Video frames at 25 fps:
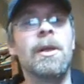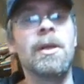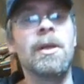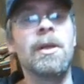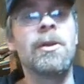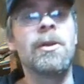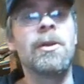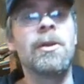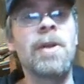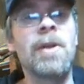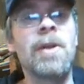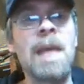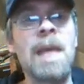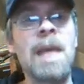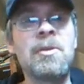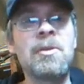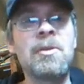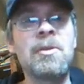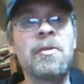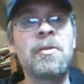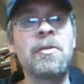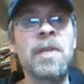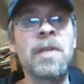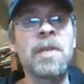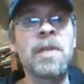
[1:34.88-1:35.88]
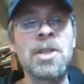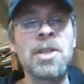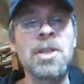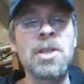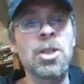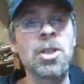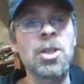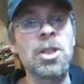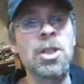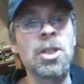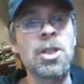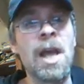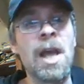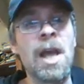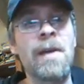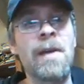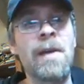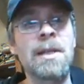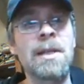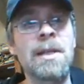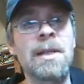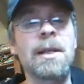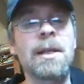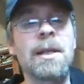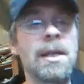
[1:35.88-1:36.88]
the name of a fictitious
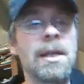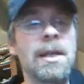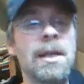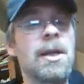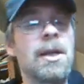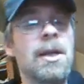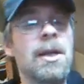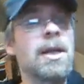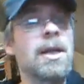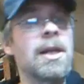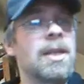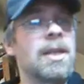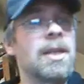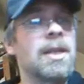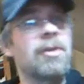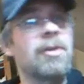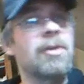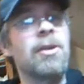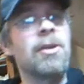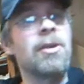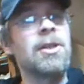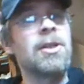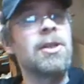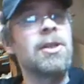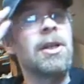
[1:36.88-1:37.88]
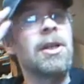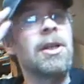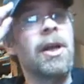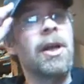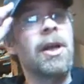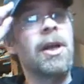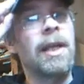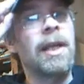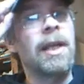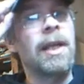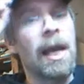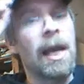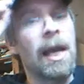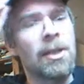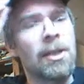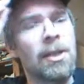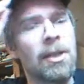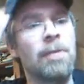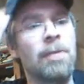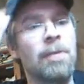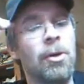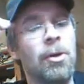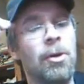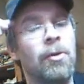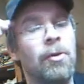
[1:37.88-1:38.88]
character in a 1939
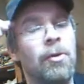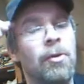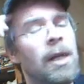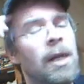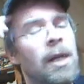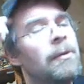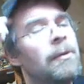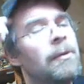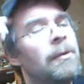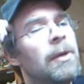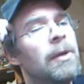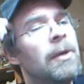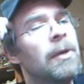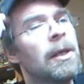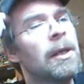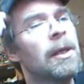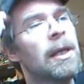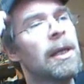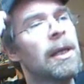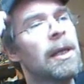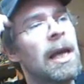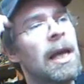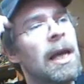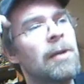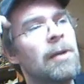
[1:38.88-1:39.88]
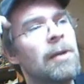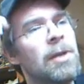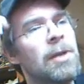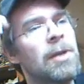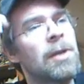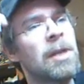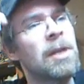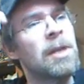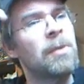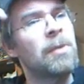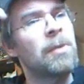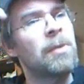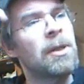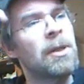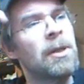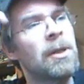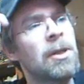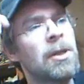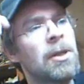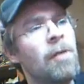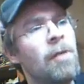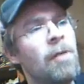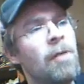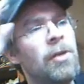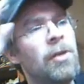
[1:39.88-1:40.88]
gangster movie and a recipient
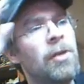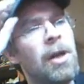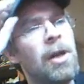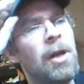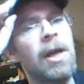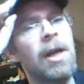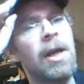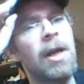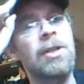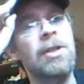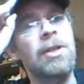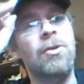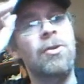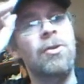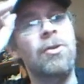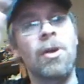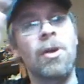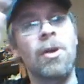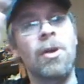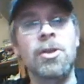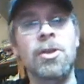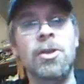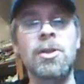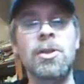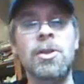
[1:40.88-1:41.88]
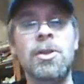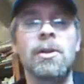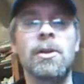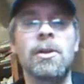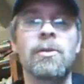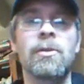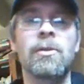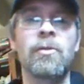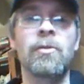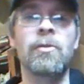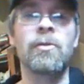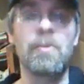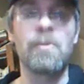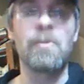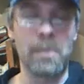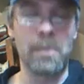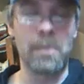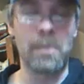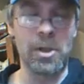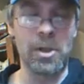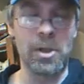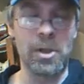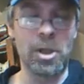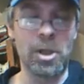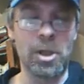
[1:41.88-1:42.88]
of the Knight's Cross
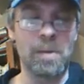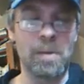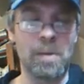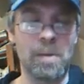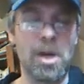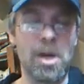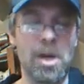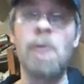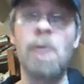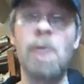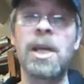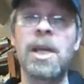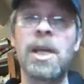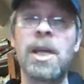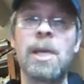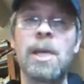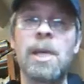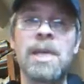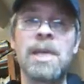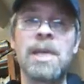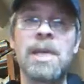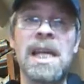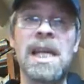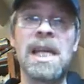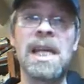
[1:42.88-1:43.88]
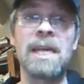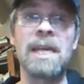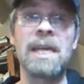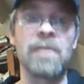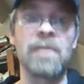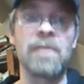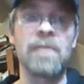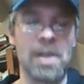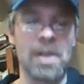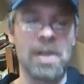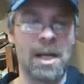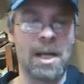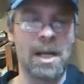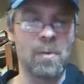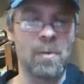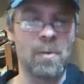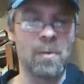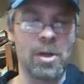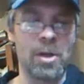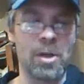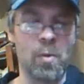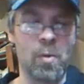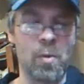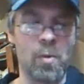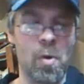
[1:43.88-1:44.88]
from the German army in, I believe, the Second
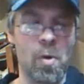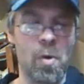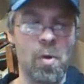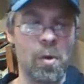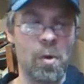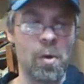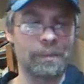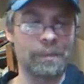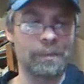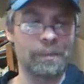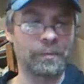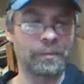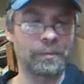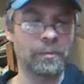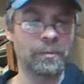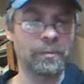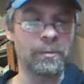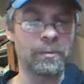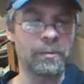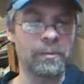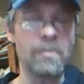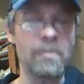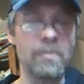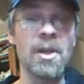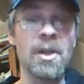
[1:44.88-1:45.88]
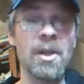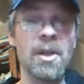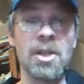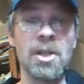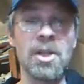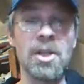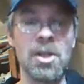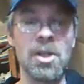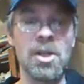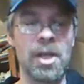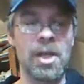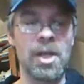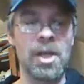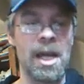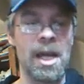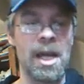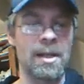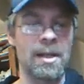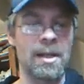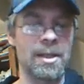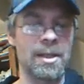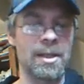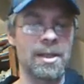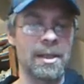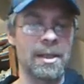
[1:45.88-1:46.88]
World War. There's nothing
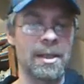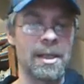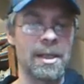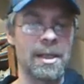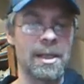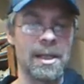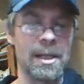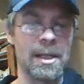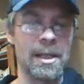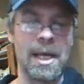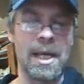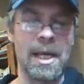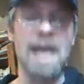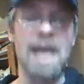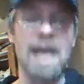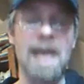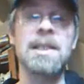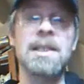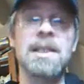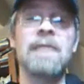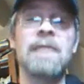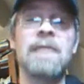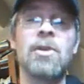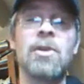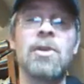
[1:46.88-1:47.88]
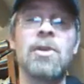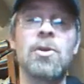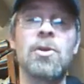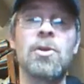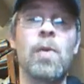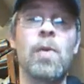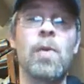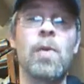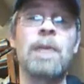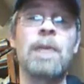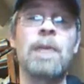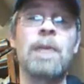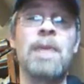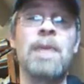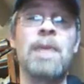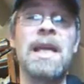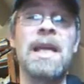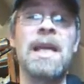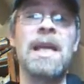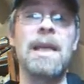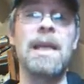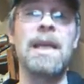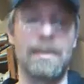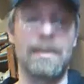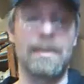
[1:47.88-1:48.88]
else. He hasn't even got a
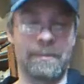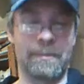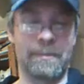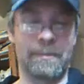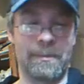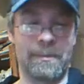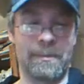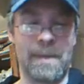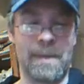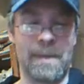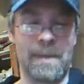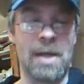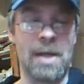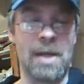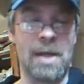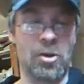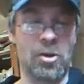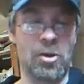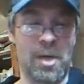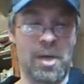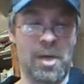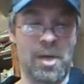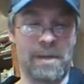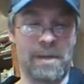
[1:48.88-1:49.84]
Wikipedia entry.